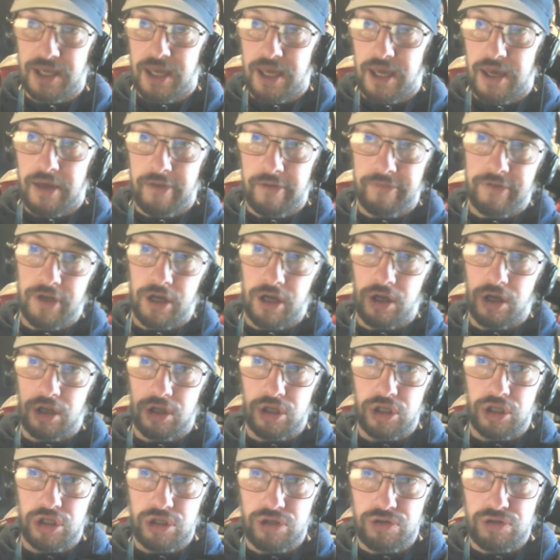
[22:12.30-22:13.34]
if you're going
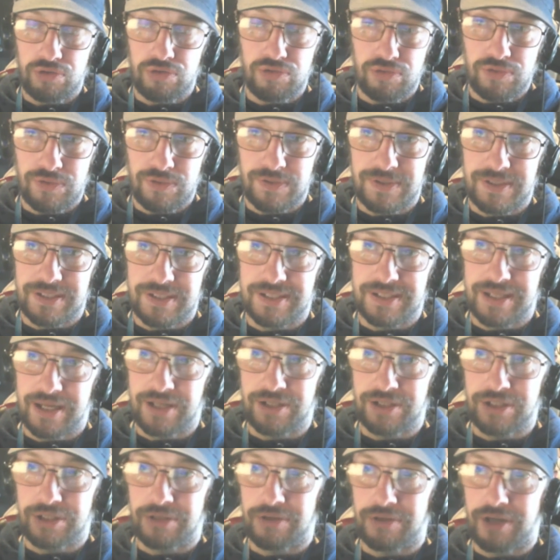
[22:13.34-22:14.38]
to use the
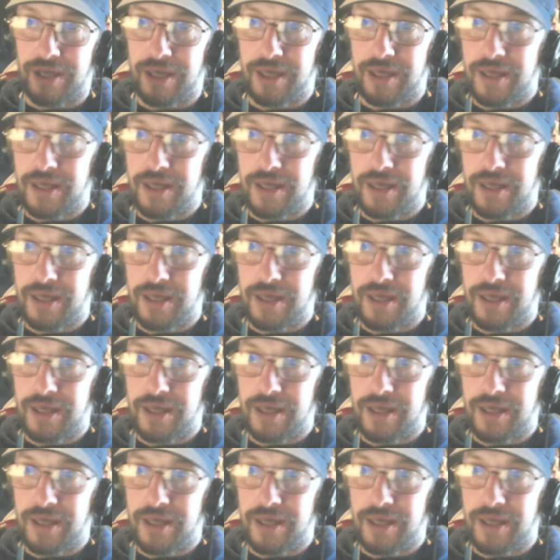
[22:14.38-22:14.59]
Sentry,